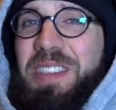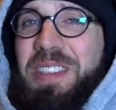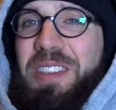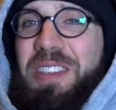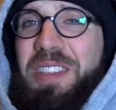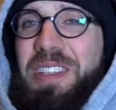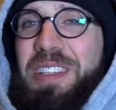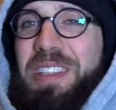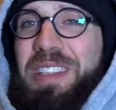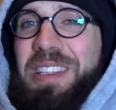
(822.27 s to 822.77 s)

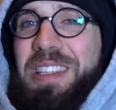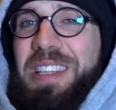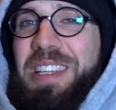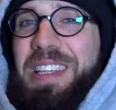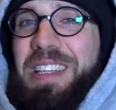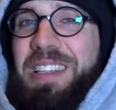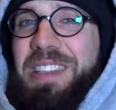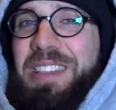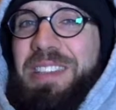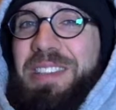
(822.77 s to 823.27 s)
little
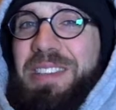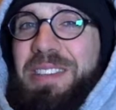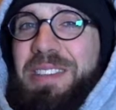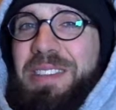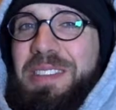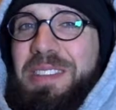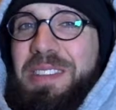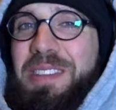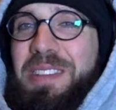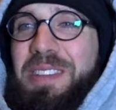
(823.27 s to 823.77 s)
things
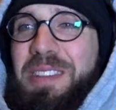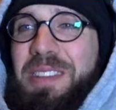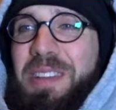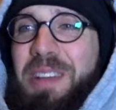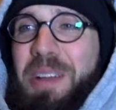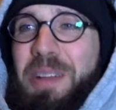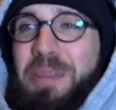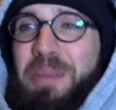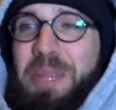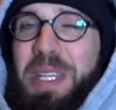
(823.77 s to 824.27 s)

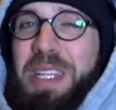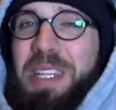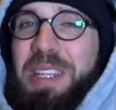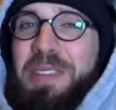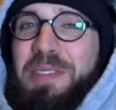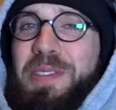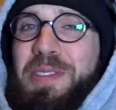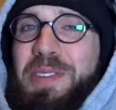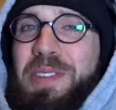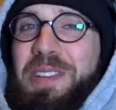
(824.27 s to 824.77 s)
are
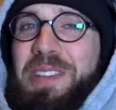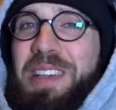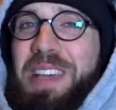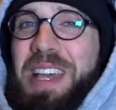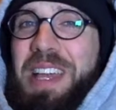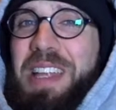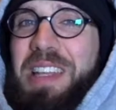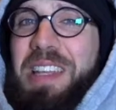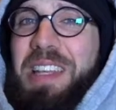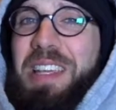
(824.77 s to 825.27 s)
meaningful
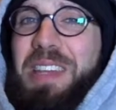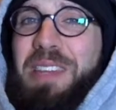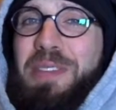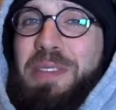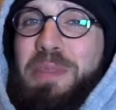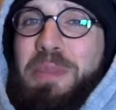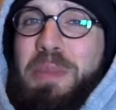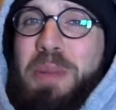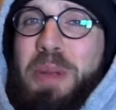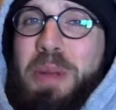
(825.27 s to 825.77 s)
and they give
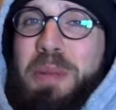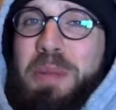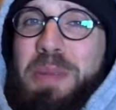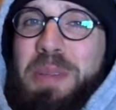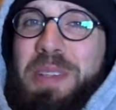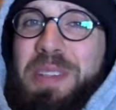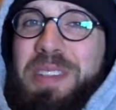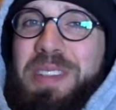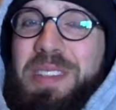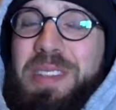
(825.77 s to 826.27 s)
you
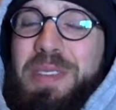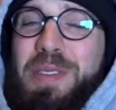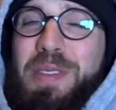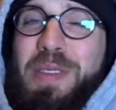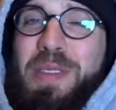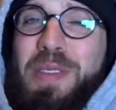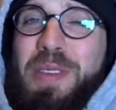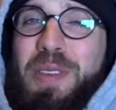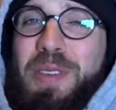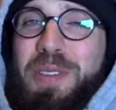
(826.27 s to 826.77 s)
purpose, even
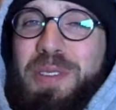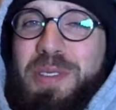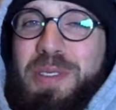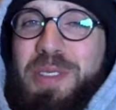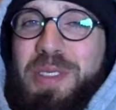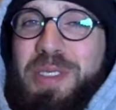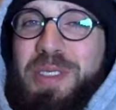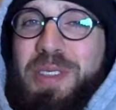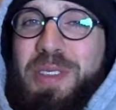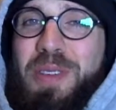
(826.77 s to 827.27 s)
if those are
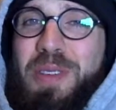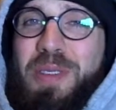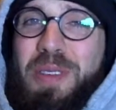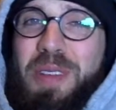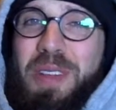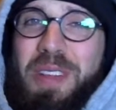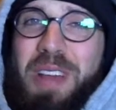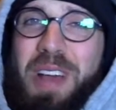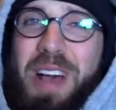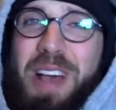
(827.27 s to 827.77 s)
just going
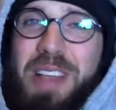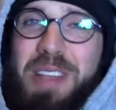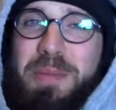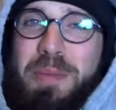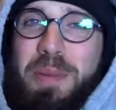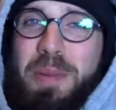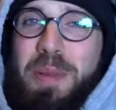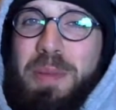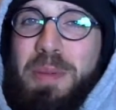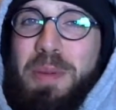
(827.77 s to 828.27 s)
to
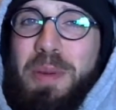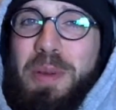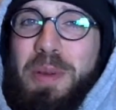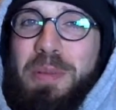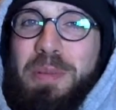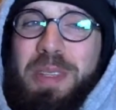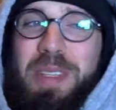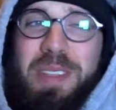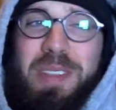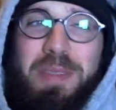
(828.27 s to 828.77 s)
hospital
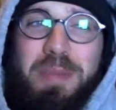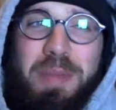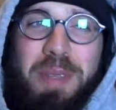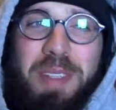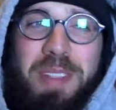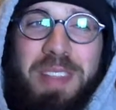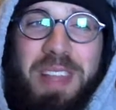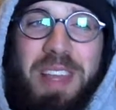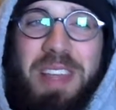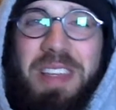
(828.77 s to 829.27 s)
appointments,
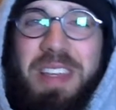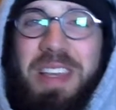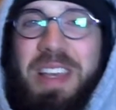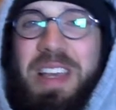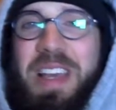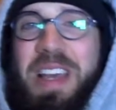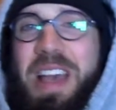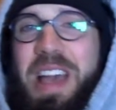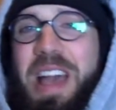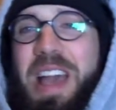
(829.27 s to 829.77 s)
because I
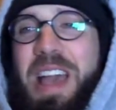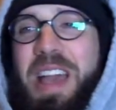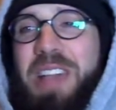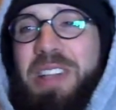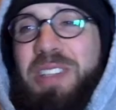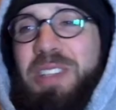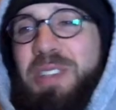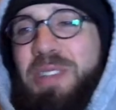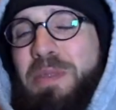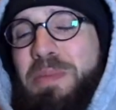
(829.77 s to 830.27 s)

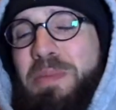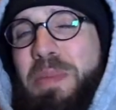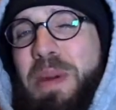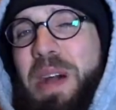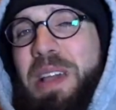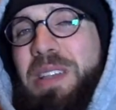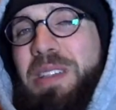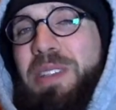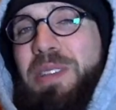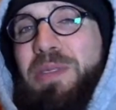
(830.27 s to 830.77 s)
actually don't
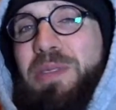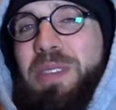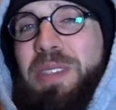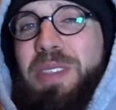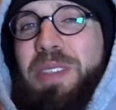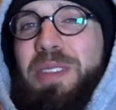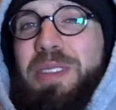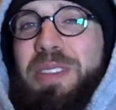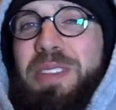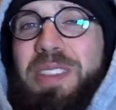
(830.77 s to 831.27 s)
mind
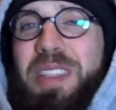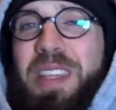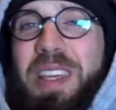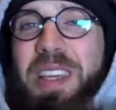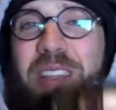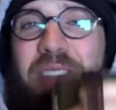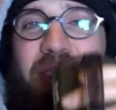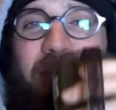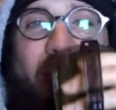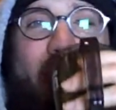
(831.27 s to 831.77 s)
doing those
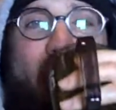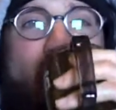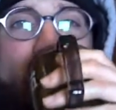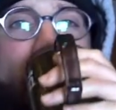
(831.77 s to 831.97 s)
things.